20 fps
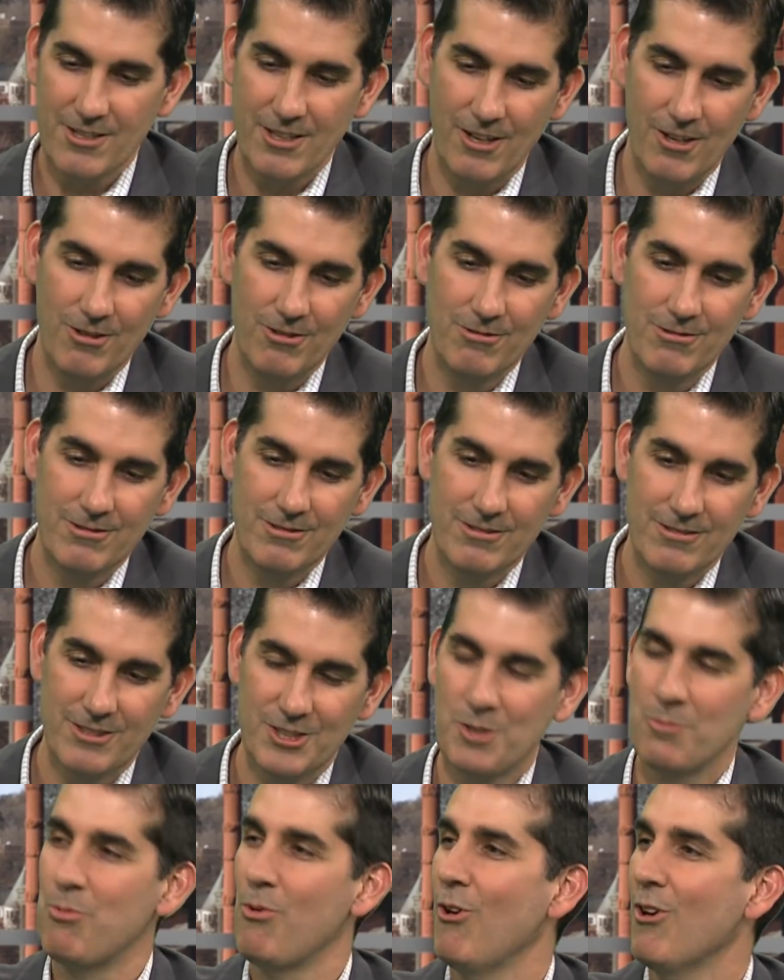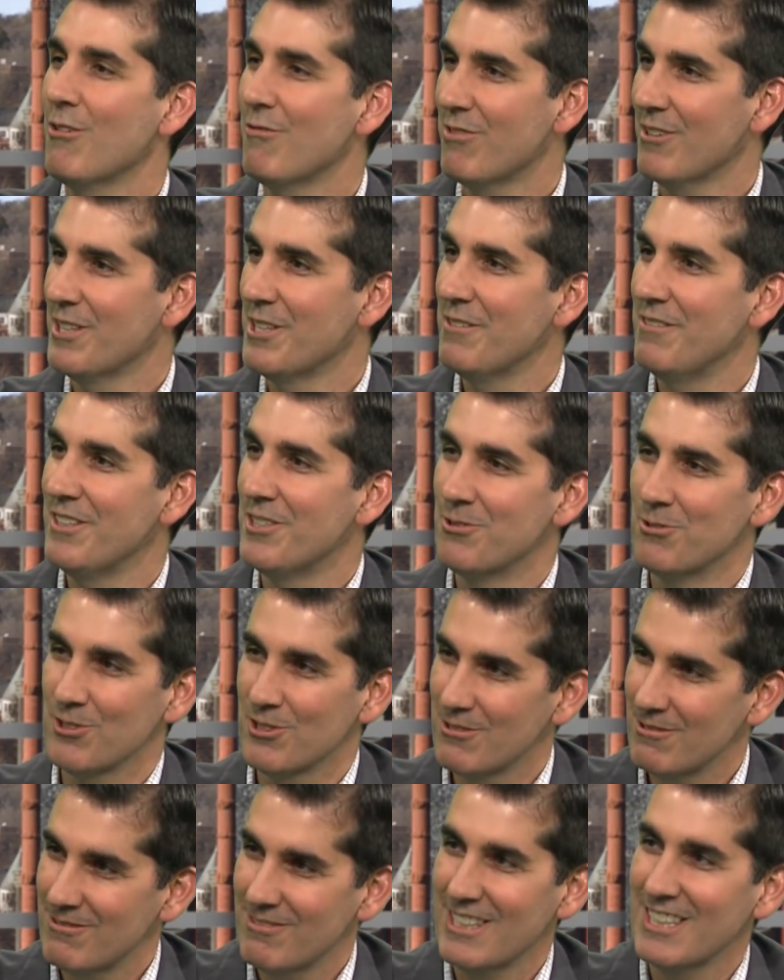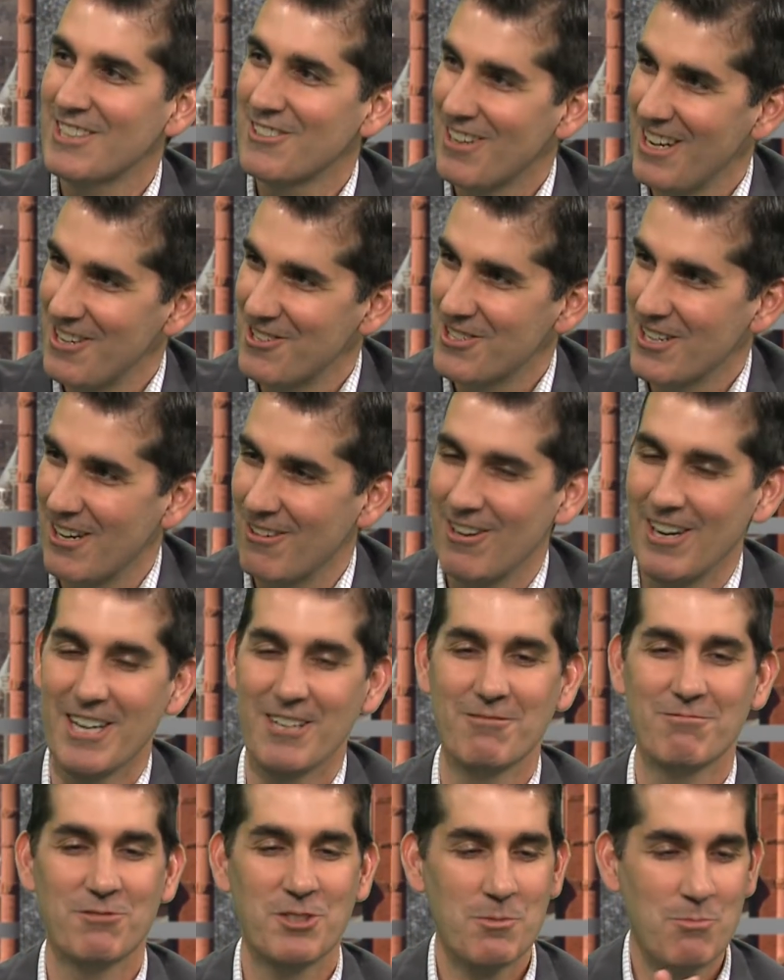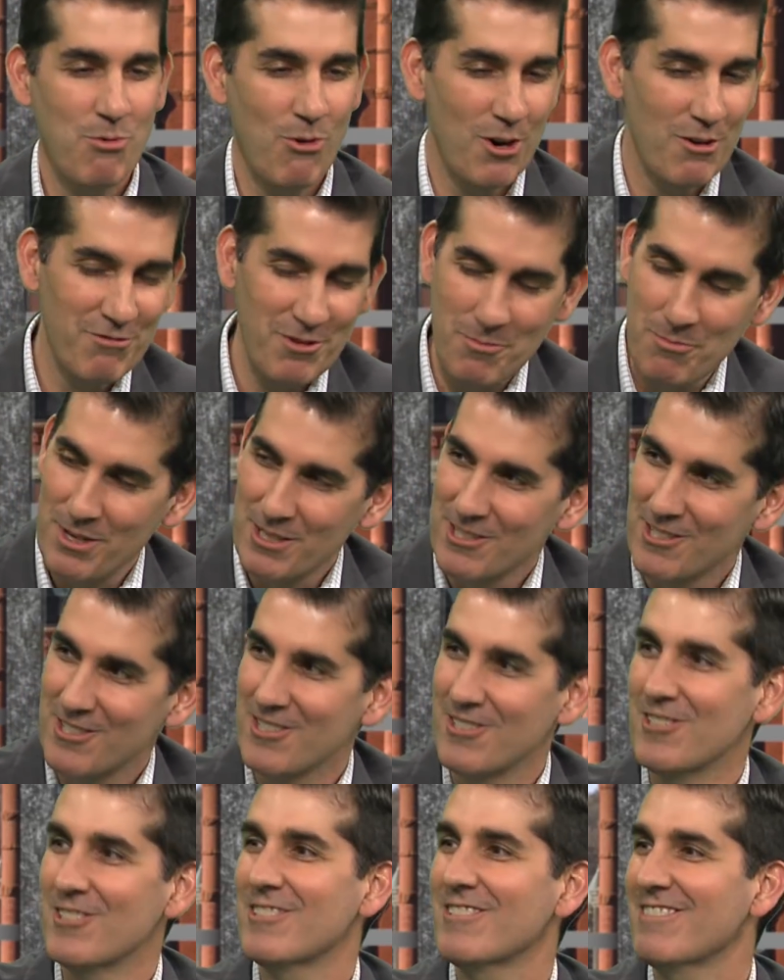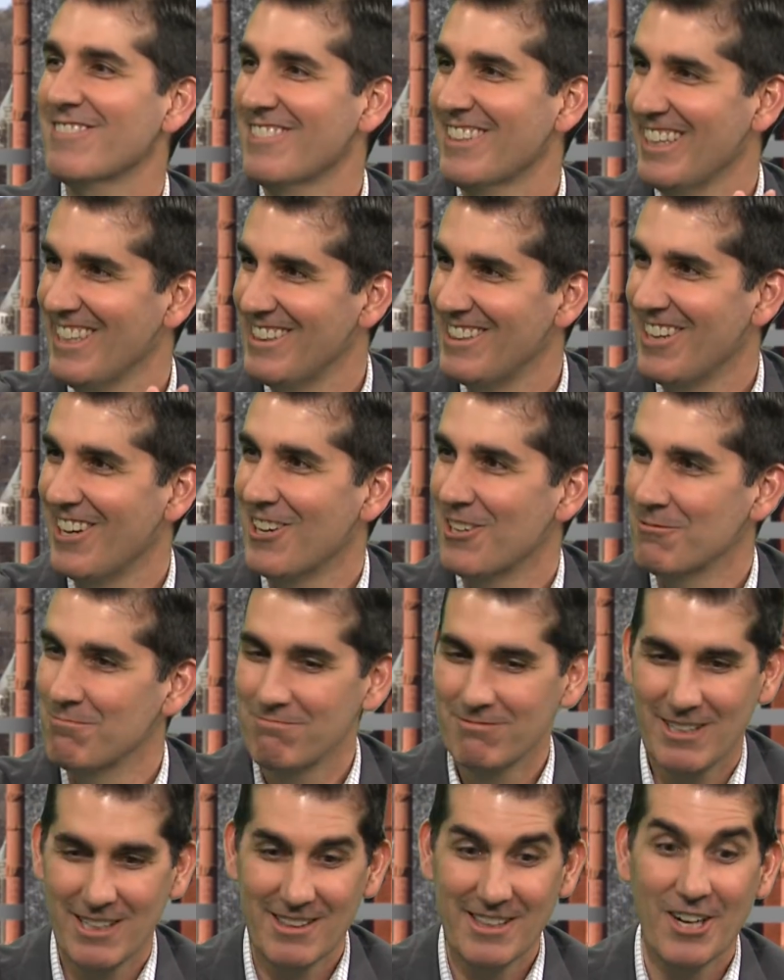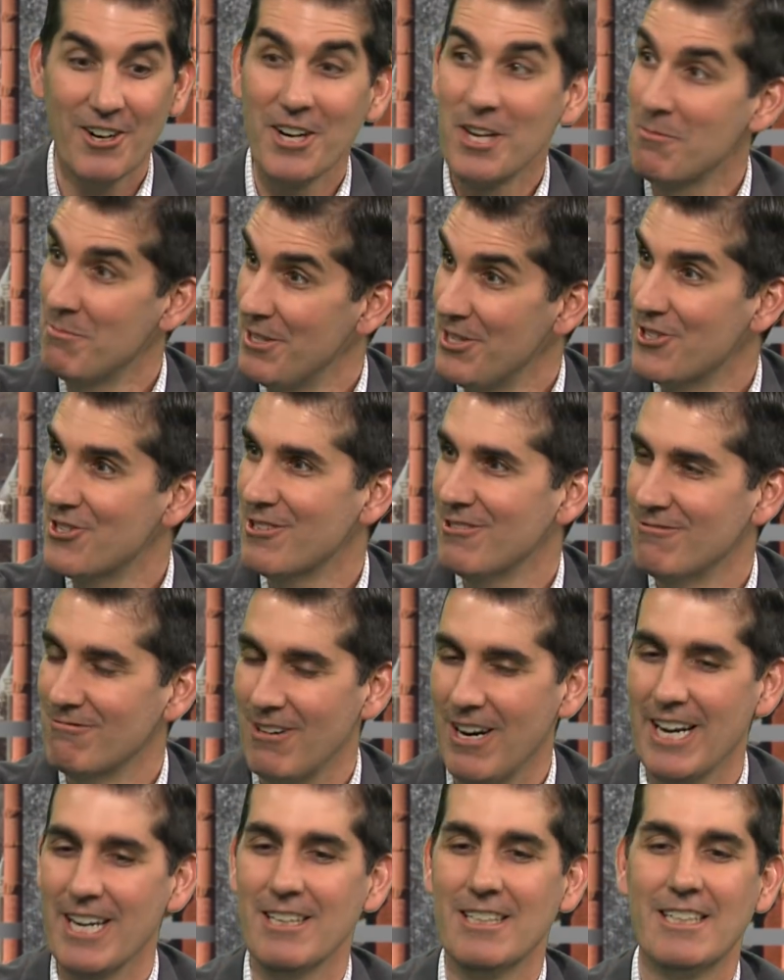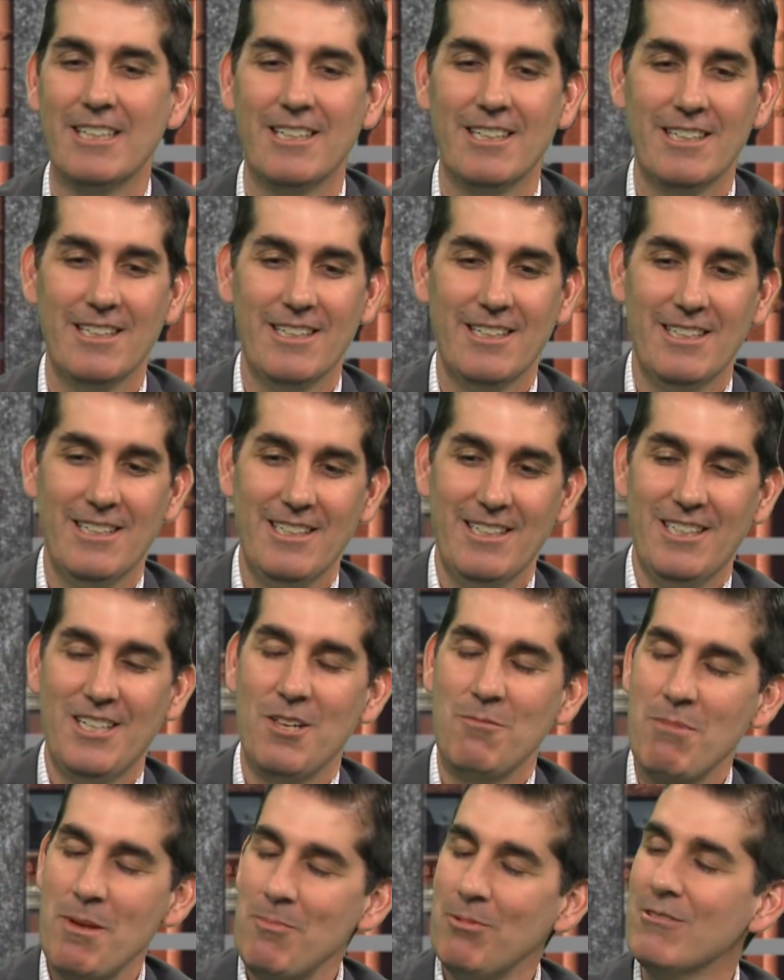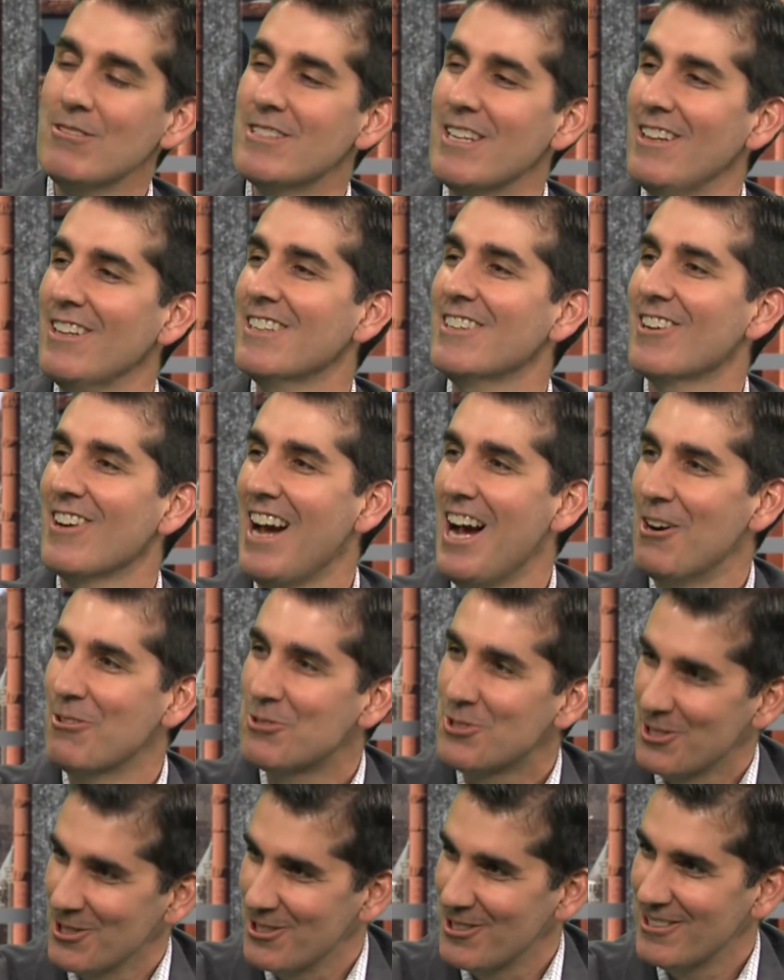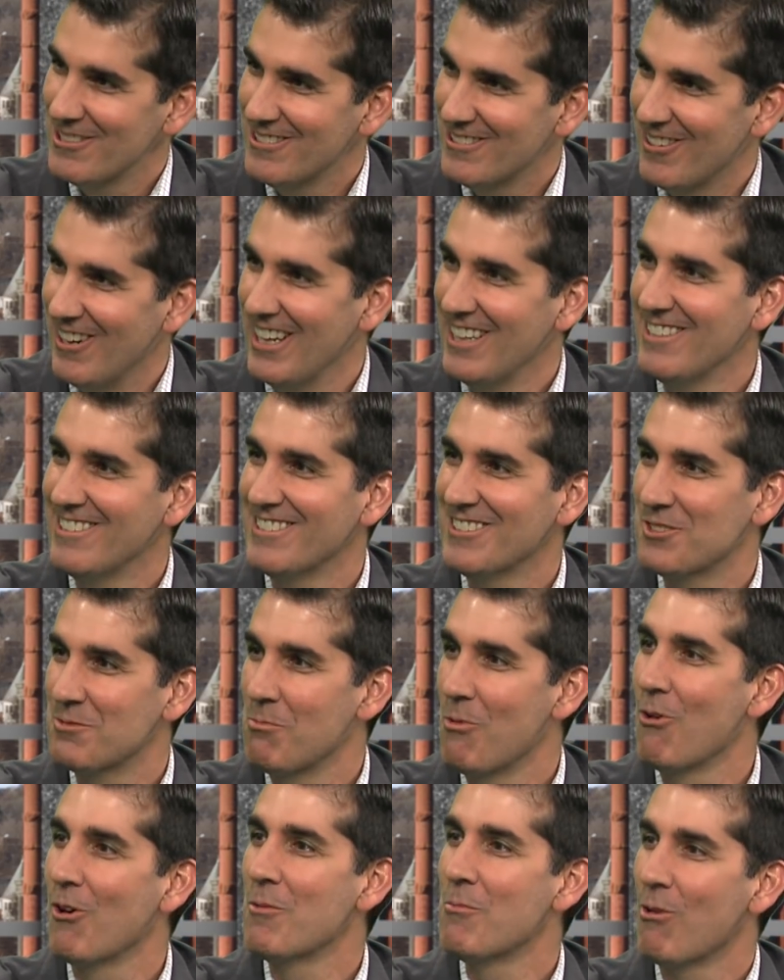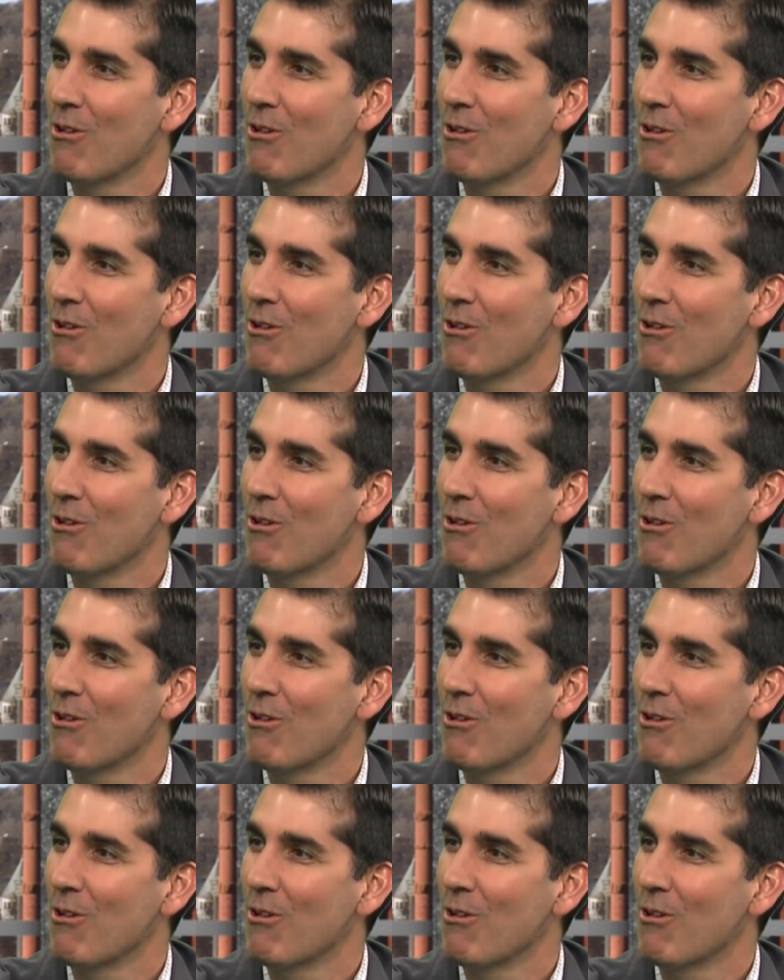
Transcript: so it's important for individuals, get their headshot right. It's important for businesses, get their image right. People selling their houses, right? It's more and